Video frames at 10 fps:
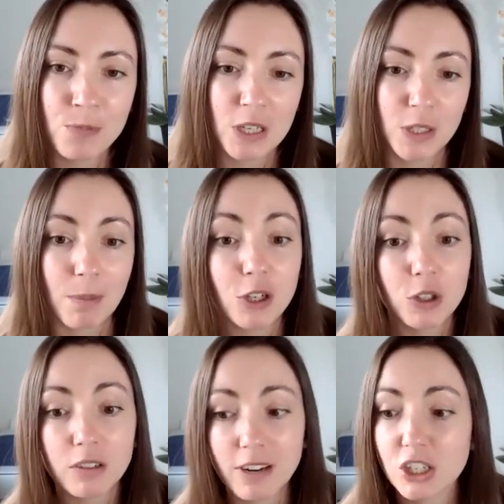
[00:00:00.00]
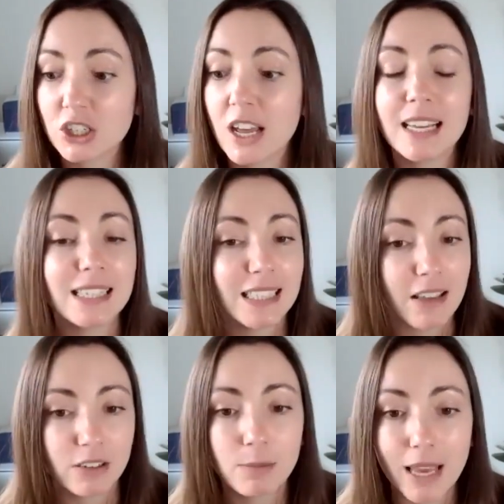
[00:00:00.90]
So make sure you register. It's
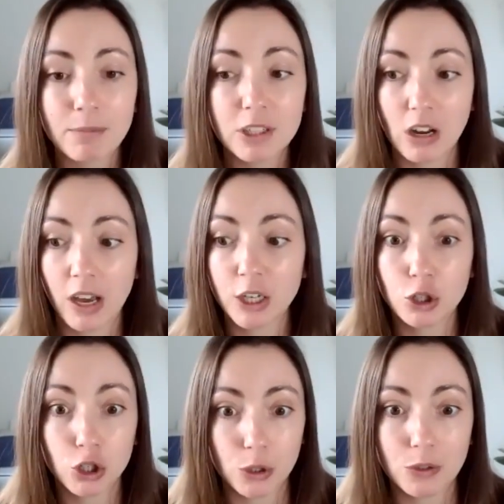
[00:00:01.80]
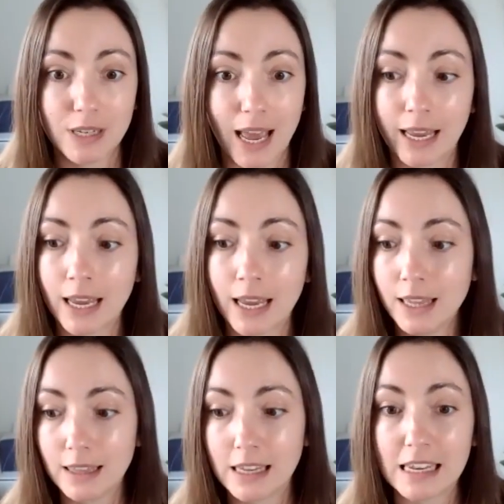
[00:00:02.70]
7 p.m. tonight, Tuesday
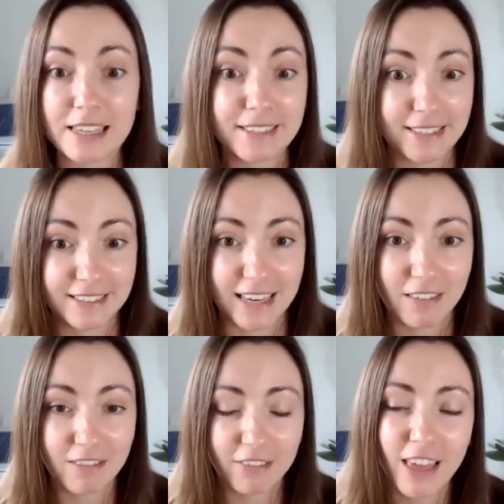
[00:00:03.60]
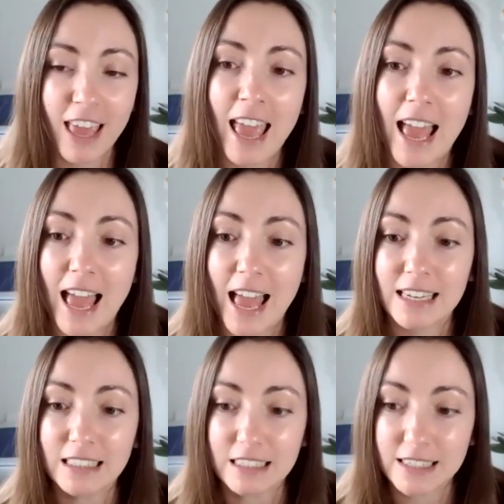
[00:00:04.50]
the 16th.
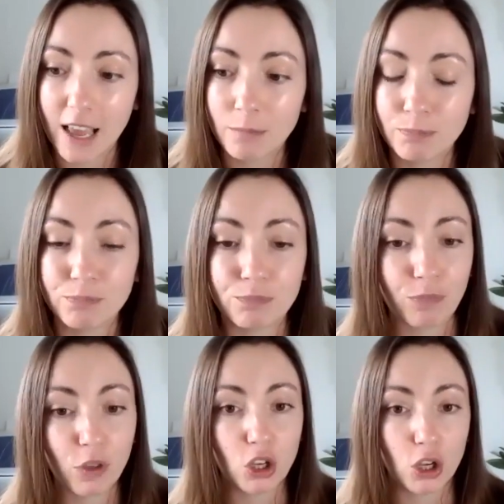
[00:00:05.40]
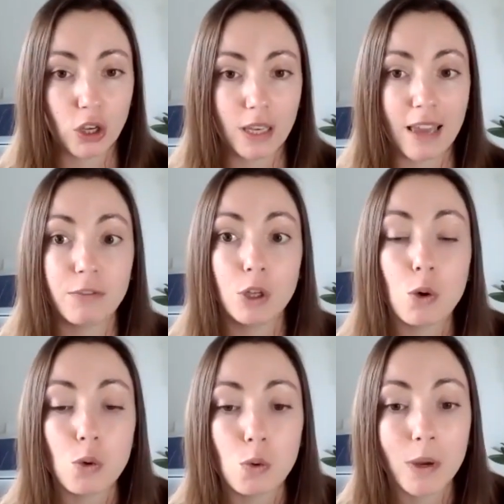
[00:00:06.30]
And if
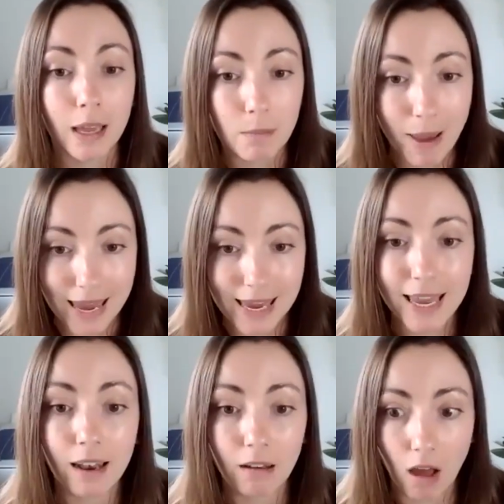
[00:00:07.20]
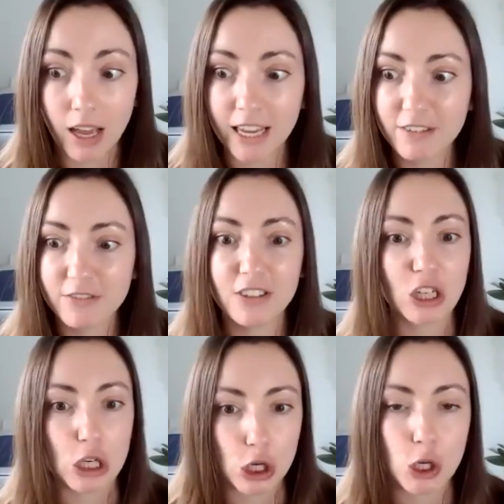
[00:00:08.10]
you can make it live,
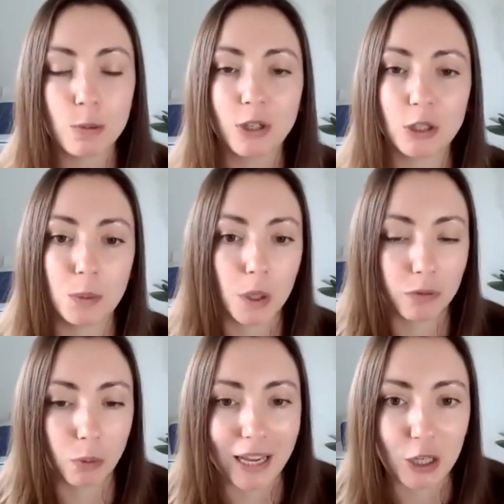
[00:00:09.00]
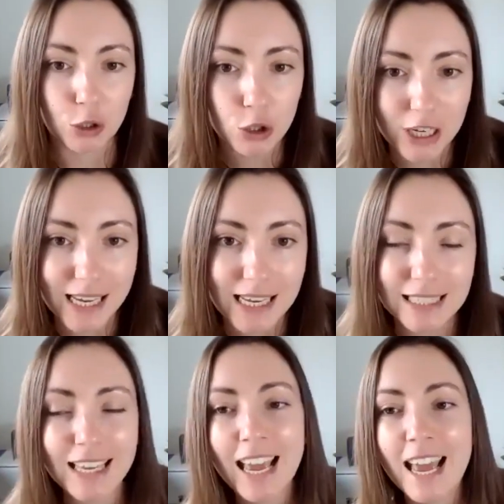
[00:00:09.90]
then do, because we give away goodies.